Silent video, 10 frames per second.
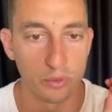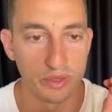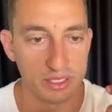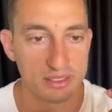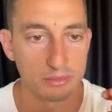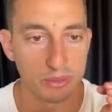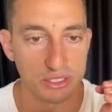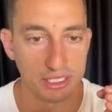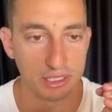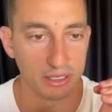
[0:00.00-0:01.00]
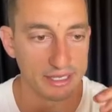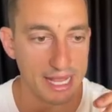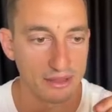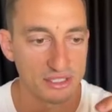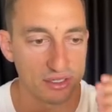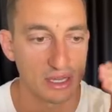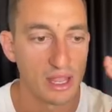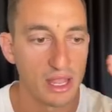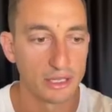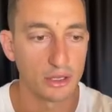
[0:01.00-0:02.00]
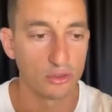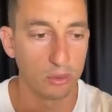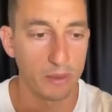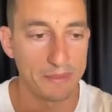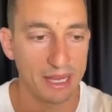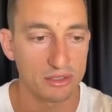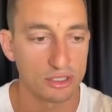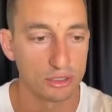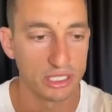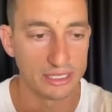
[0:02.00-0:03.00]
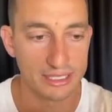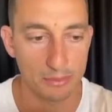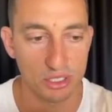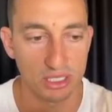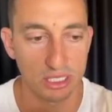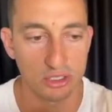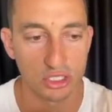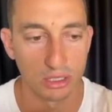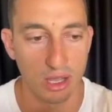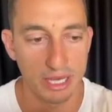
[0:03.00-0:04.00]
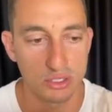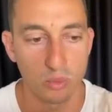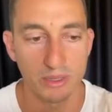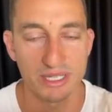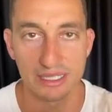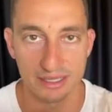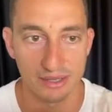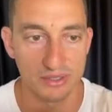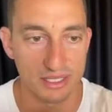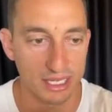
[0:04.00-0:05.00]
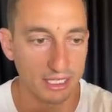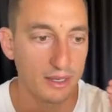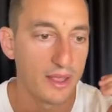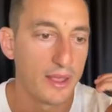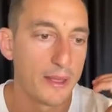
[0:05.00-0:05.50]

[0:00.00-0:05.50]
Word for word: this particular analysis. It goes all the way back to the inception here, July 2017.